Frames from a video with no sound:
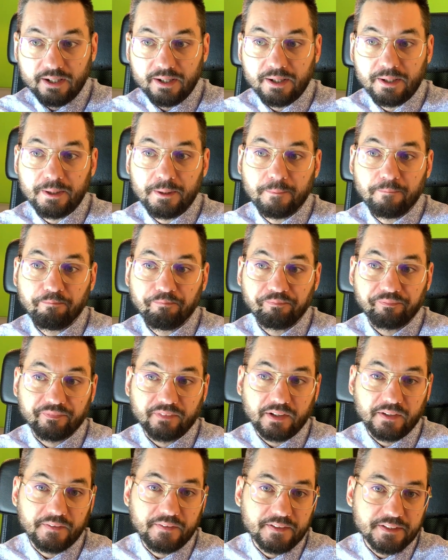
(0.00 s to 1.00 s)

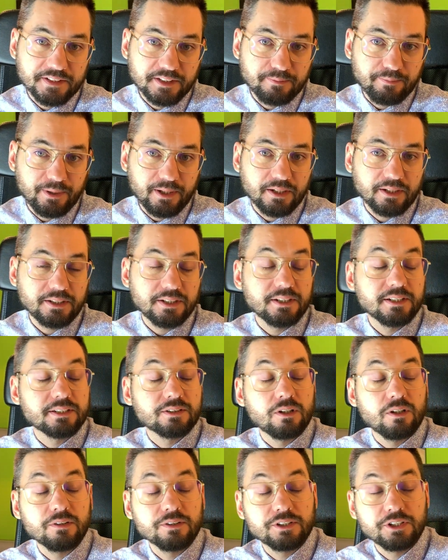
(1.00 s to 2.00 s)
There's been a
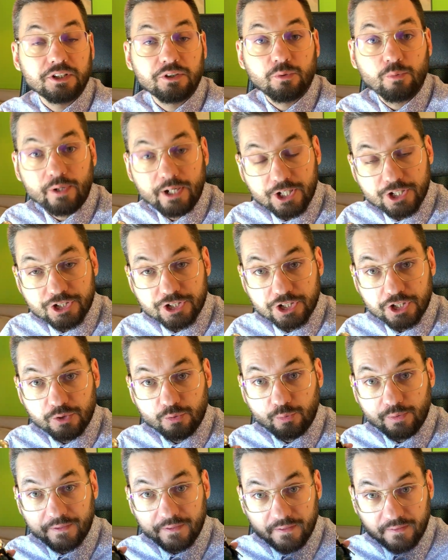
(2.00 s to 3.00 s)

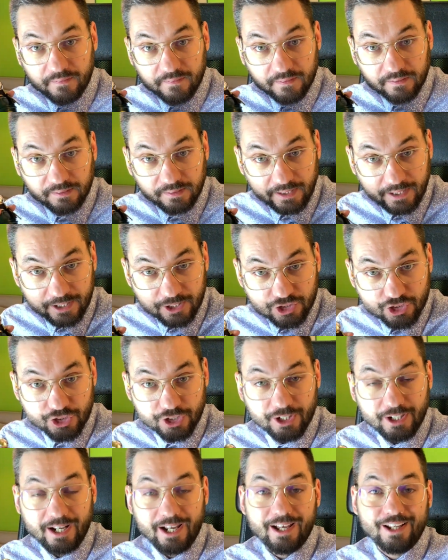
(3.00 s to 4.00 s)
discontinuation within the
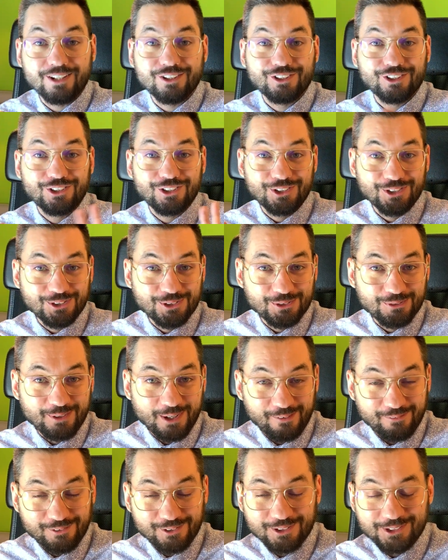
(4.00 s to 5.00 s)
collection and two
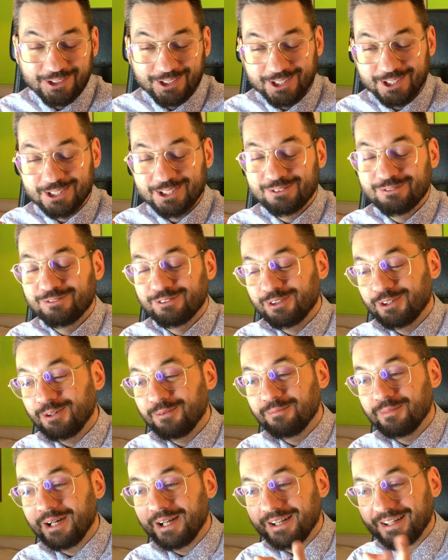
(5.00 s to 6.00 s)
refugees
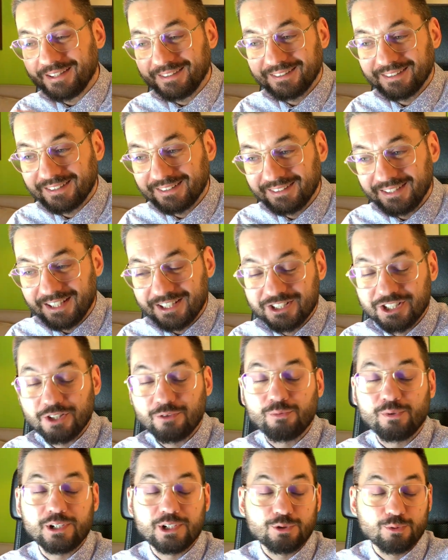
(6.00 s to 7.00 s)
from another
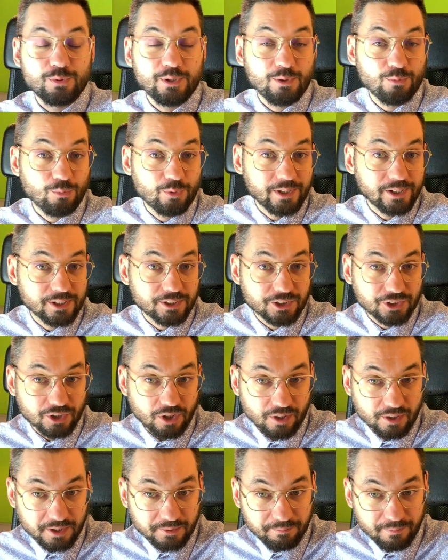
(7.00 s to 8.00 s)
collection, which we will
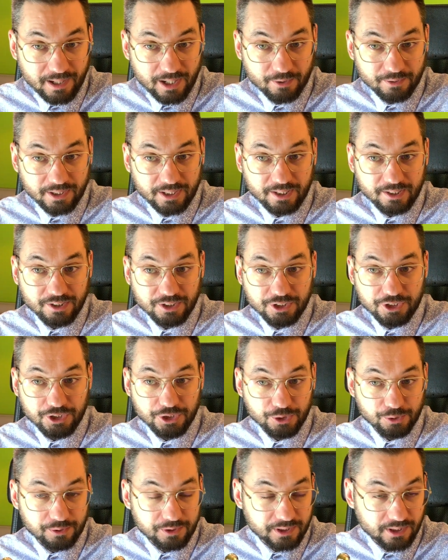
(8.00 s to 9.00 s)
talk about in
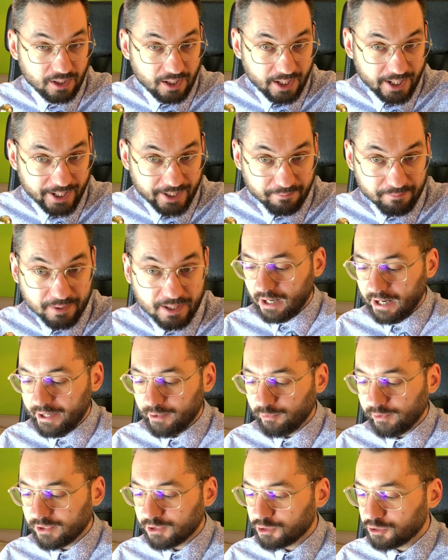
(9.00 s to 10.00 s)
due time. I
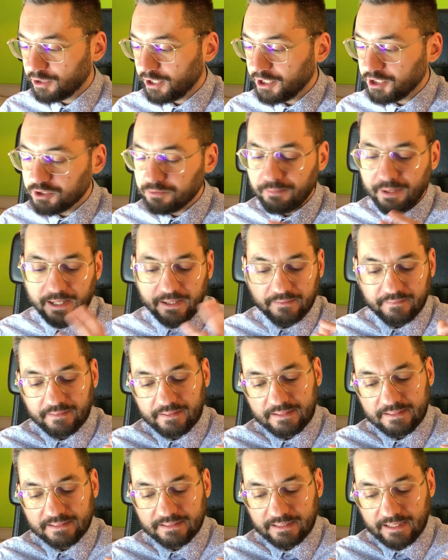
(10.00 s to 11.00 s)
will try to make
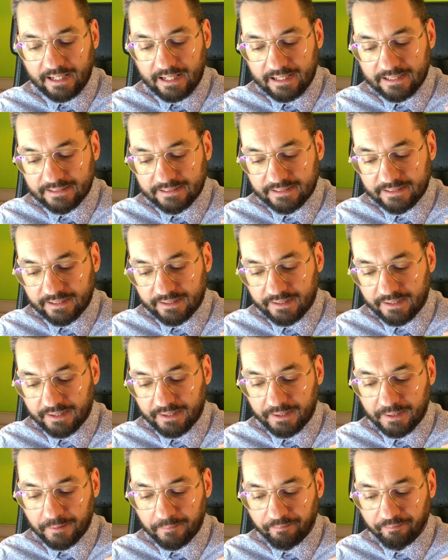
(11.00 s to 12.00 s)
this as
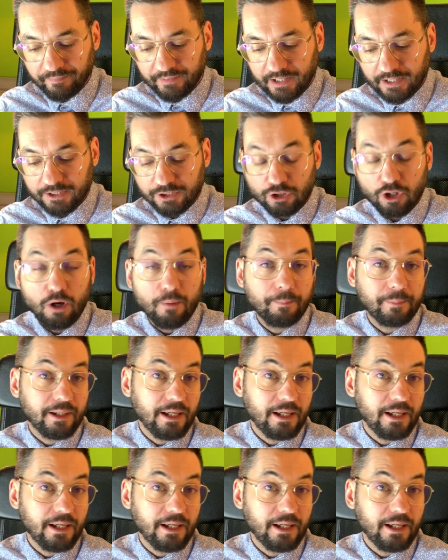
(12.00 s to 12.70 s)
a top